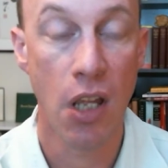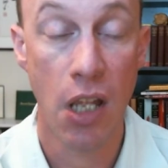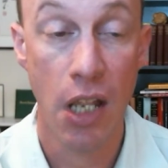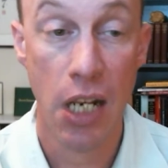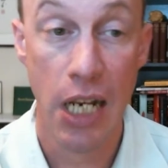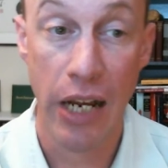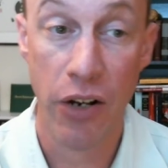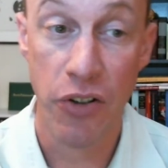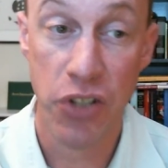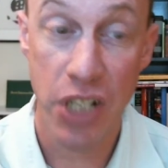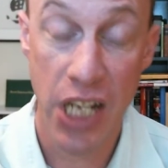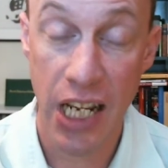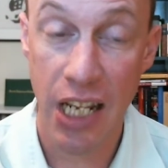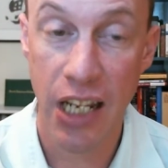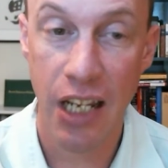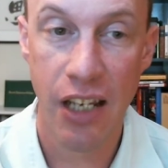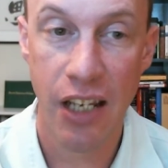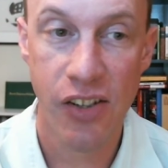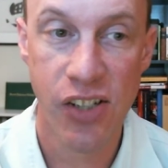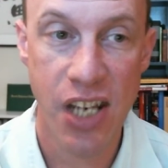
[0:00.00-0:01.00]
Now,
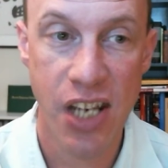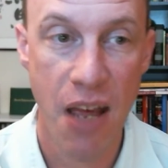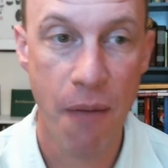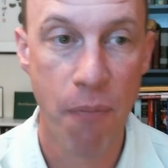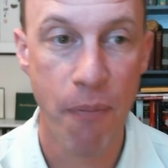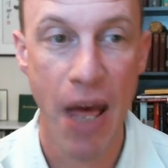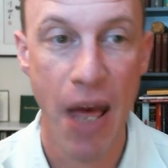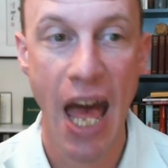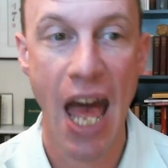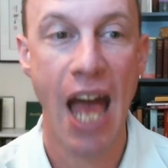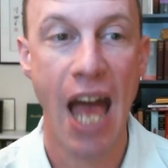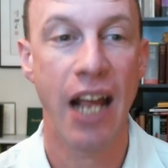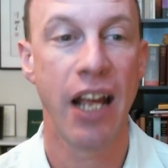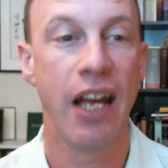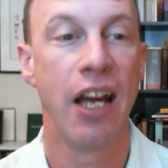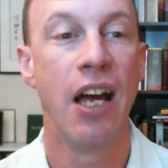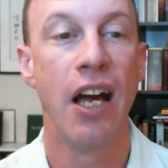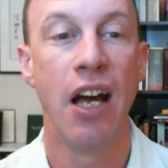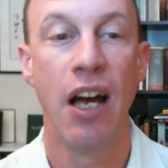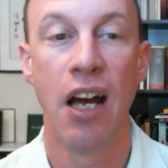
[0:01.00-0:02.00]
taking a step back,
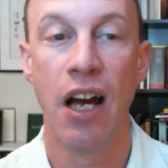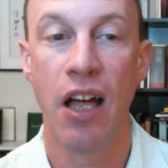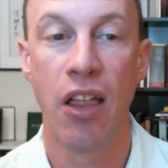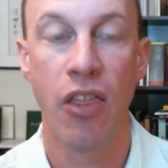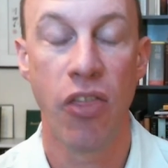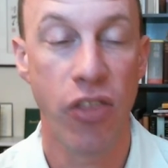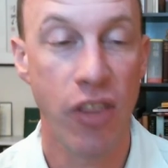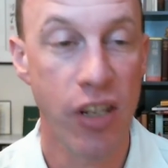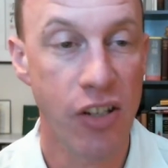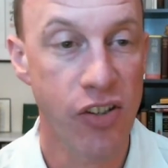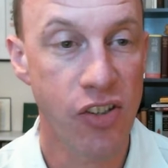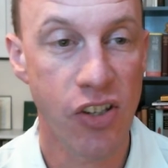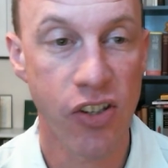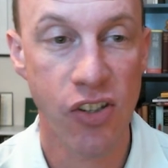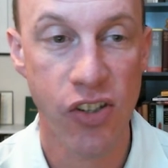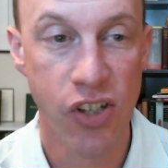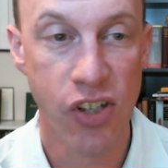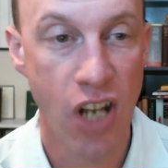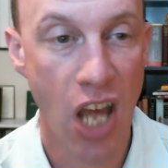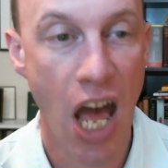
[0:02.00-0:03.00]
this
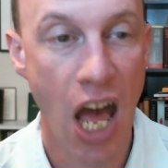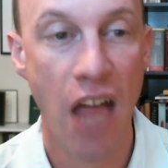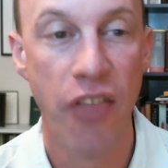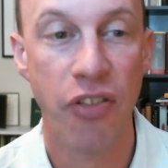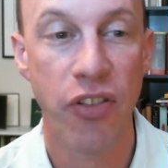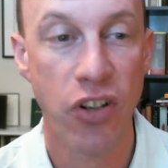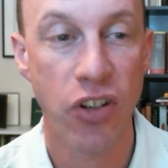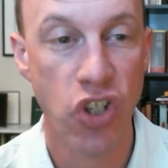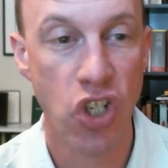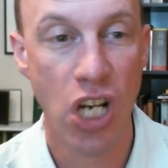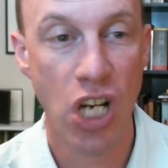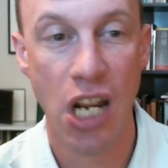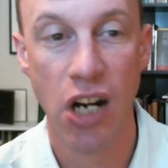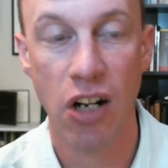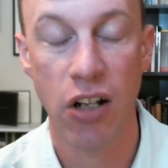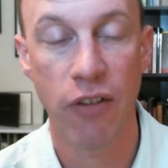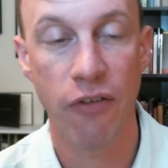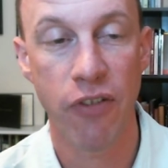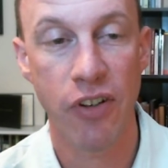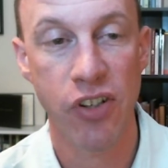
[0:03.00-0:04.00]
is not the
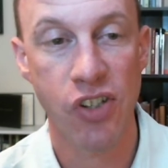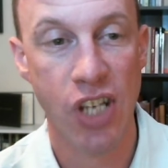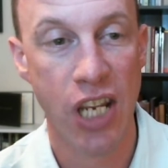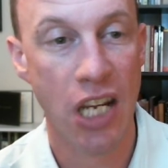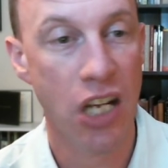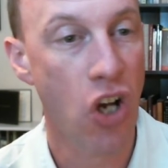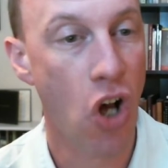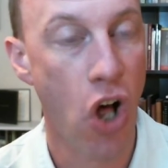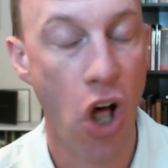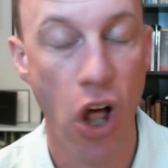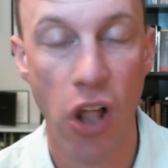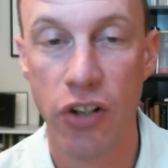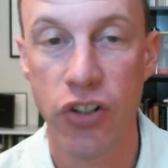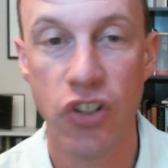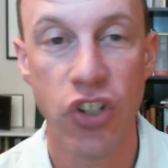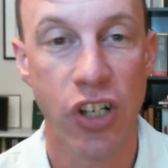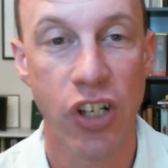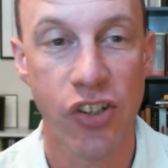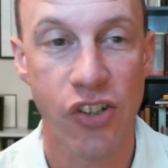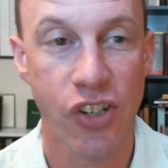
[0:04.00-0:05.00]
channel of a
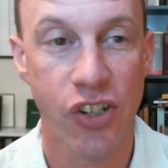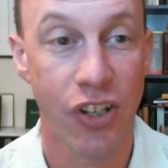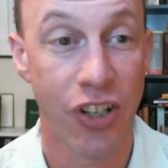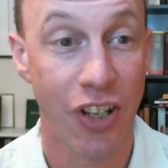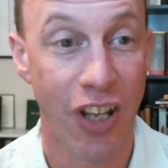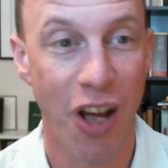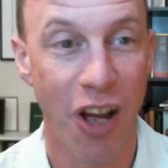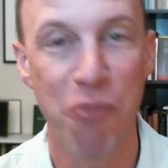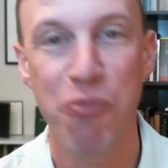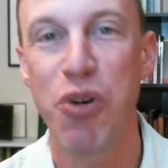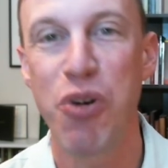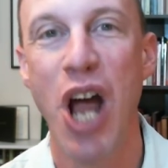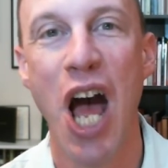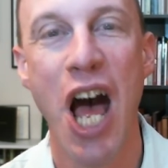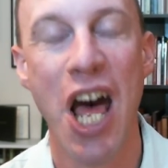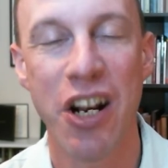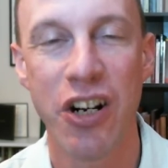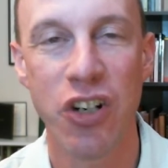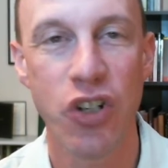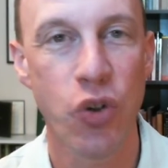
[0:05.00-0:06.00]
psychologist. I'm
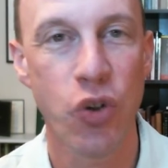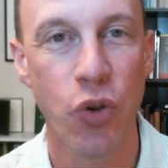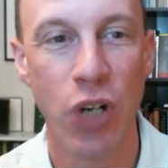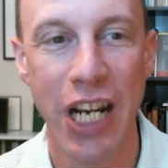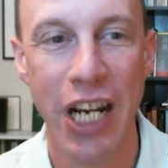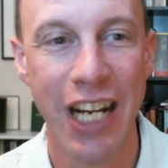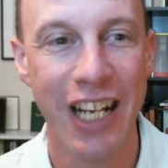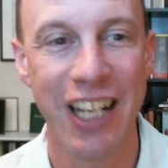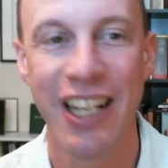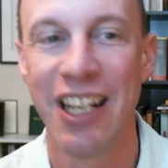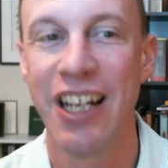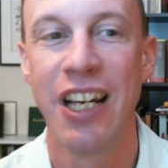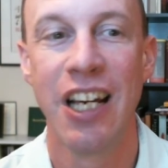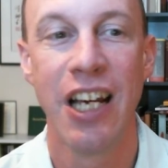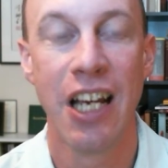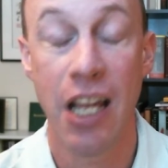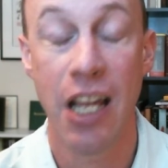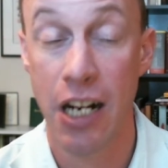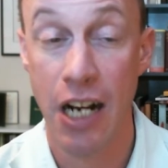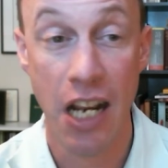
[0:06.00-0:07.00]
not a shrink,
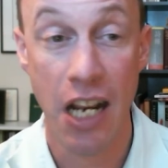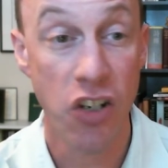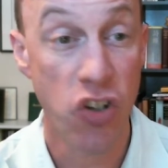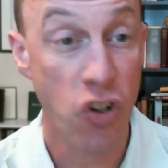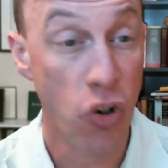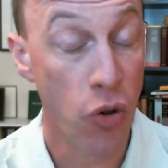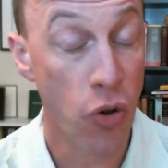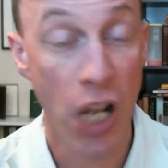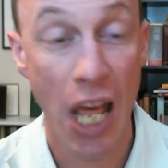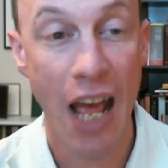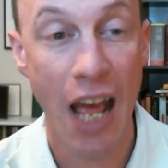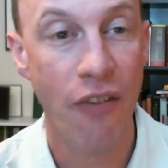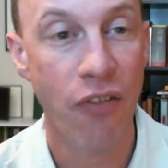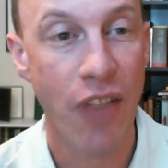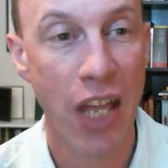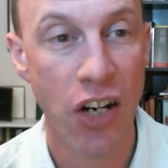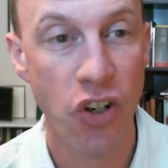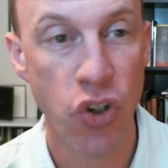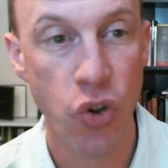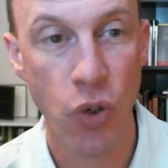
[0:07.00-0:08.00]
and I don't have
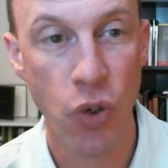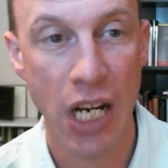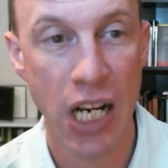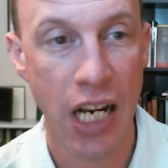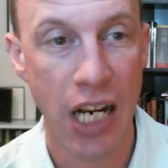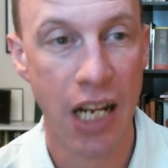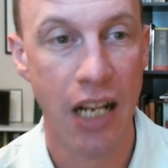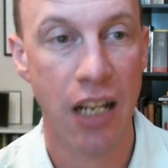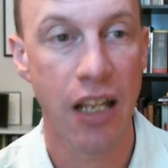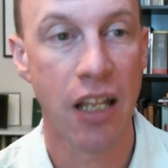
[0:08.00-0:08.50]
that training.